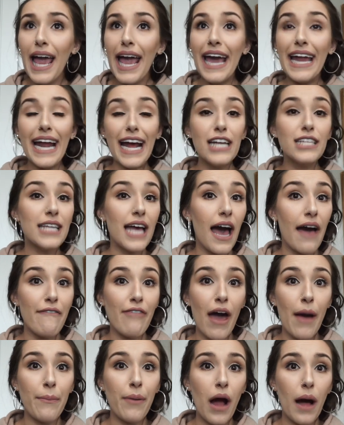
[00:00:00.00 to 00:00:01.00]
And I used to have
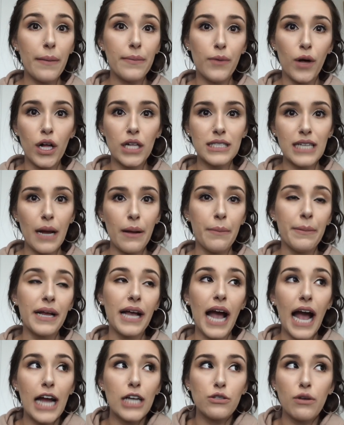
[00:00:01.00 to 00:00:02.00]
that problem all the time.
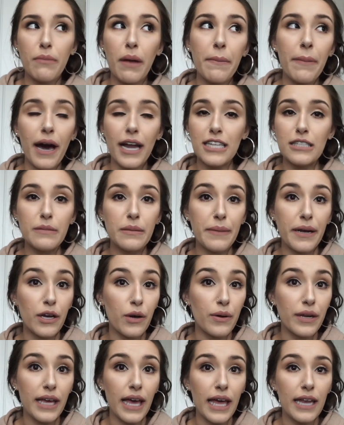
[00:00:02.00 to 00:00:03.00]
Like, I just want my body to be my
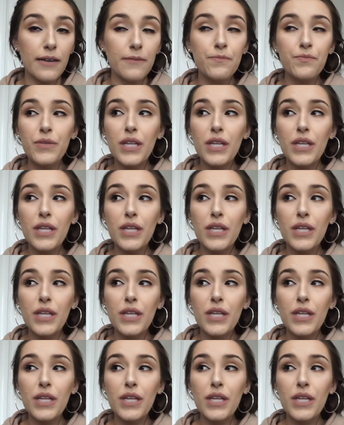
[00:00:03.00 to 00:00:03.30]
own again.